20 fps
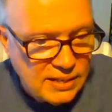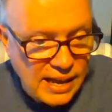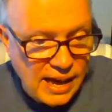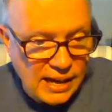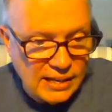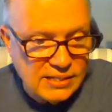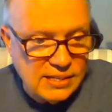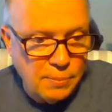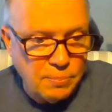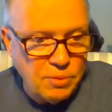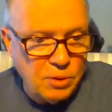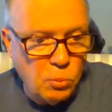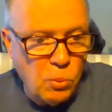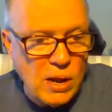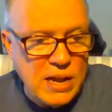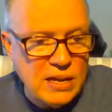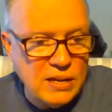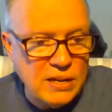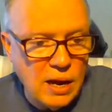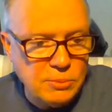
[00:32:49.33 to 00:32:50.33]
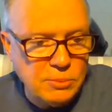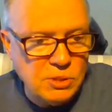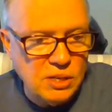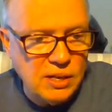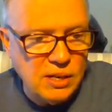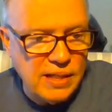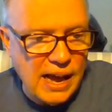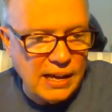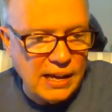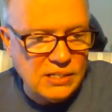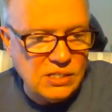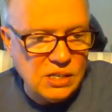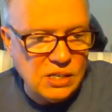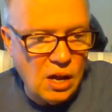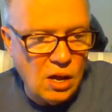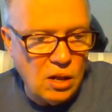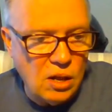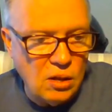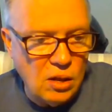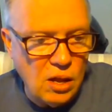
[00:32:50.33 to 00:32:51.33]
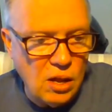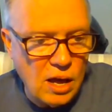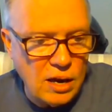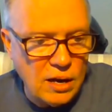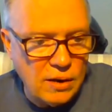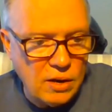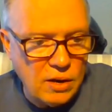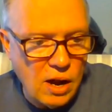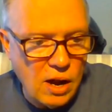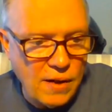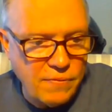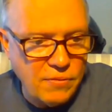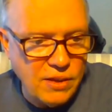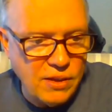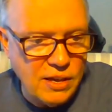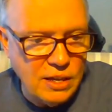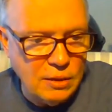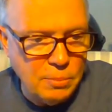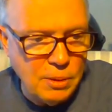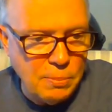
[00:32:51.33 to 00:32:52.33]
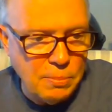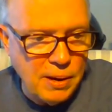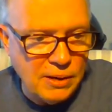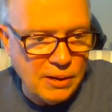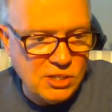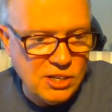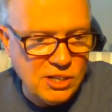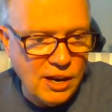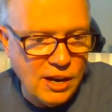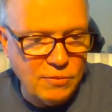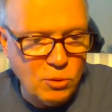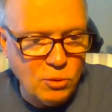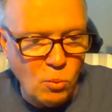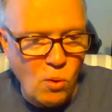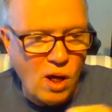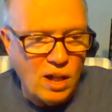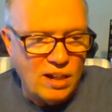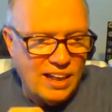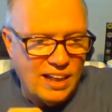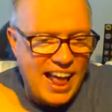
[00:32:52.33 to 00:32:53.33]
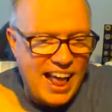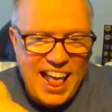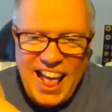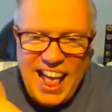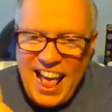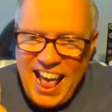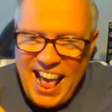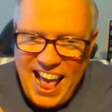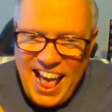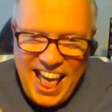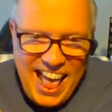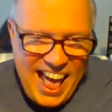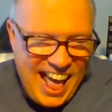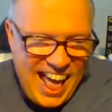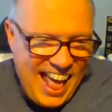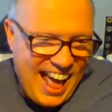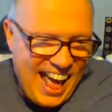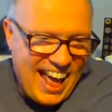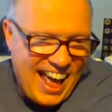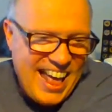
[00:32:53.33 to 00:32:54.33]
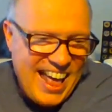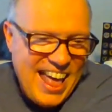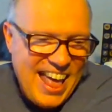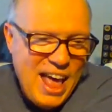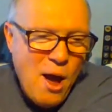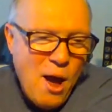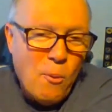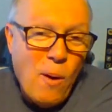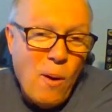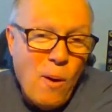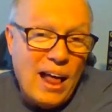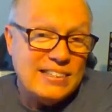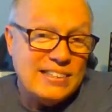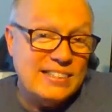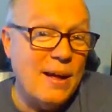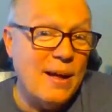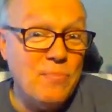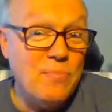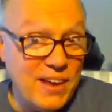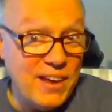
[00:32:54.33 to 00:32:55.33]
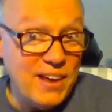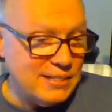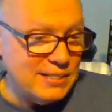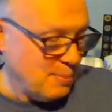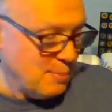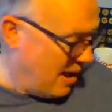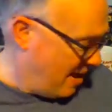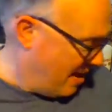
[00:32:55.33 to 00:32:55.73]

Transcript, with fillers: Yeah, it's up there. Wendy Thompson, that's a lot of coffee. He'll be bouncing off the wall. Well, something tells